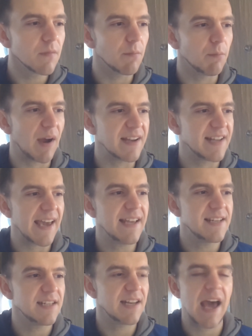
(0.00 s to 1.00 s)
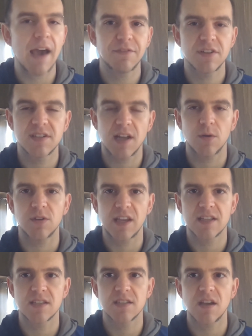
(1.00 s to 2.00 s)
My day didn't have to start with
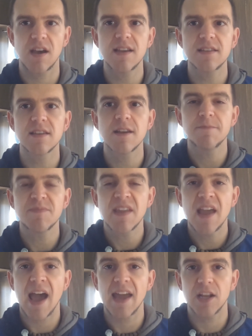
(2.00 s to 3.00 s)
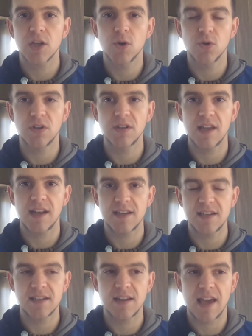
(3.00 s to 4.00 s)
exercise, and it
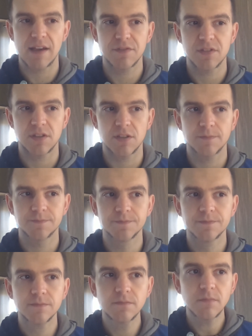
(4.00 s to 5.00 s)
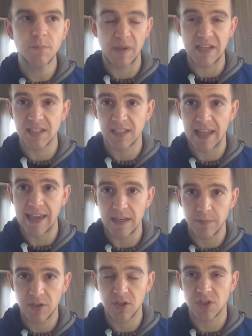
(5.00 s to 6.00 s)
didn't have to be
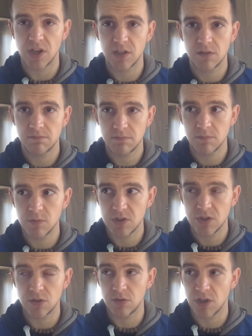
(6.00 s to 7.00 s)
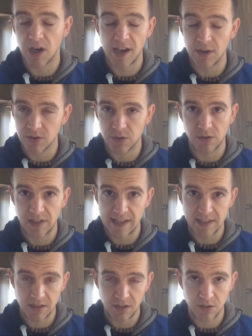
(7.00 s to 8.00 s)
delayed because I was too tired or too
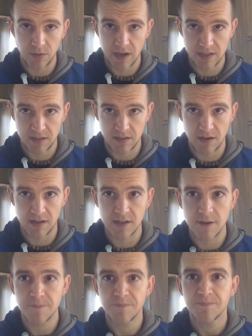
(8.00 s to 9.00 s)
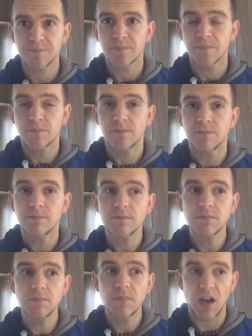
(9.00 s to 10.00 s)
lazy to do exercise.
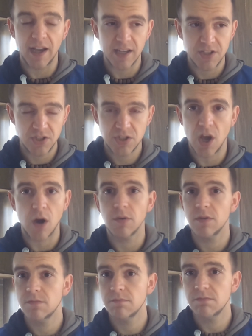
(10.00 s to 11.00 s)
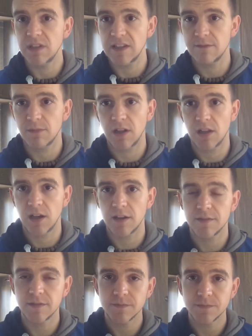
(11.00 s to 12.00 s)
I could just go and live my
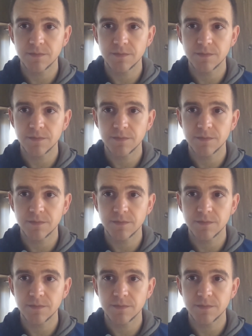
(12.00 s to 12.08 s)
life.